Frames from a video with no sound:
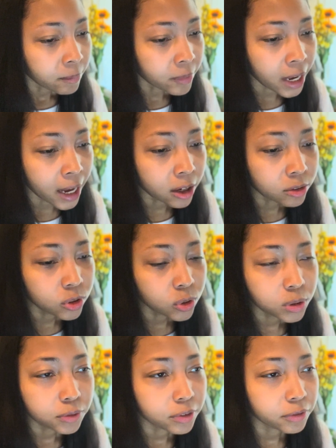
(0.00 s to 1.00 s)
I don't do
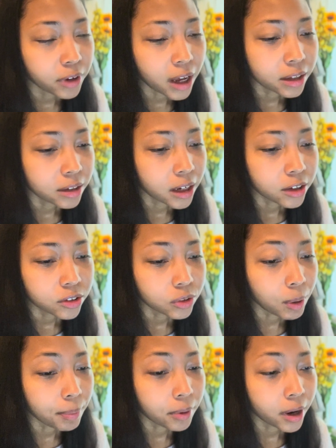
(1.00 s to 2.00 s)
it for validation
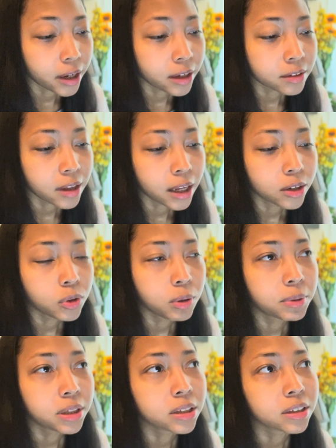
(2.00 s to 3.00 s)
or praise. I do it
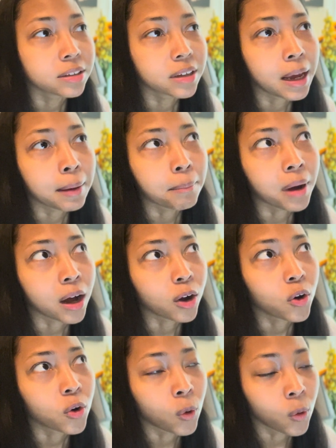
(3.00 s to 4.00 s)
because at my
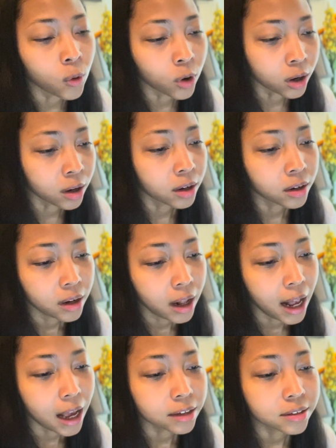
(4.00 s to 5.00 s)
core,
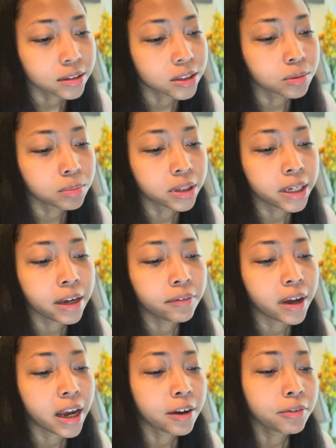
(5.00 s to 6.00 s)
I still believe
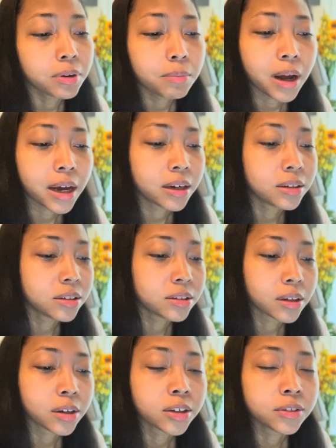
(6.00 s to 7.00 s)
everybody
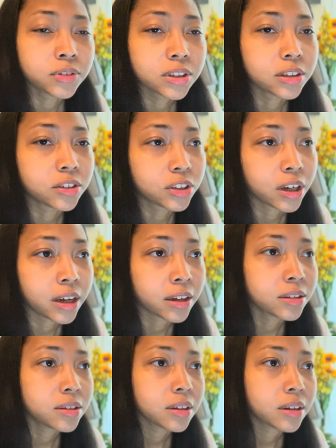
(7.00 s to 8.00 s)
deserves a
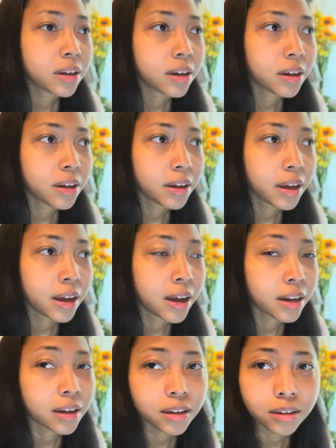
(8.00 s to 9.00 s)
chance
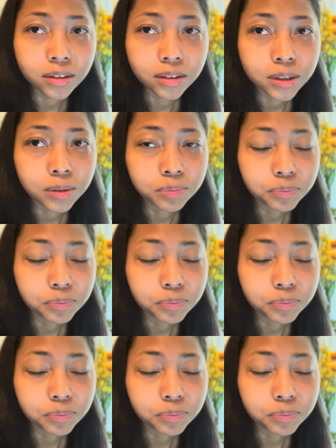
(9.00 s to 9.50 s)
at healing.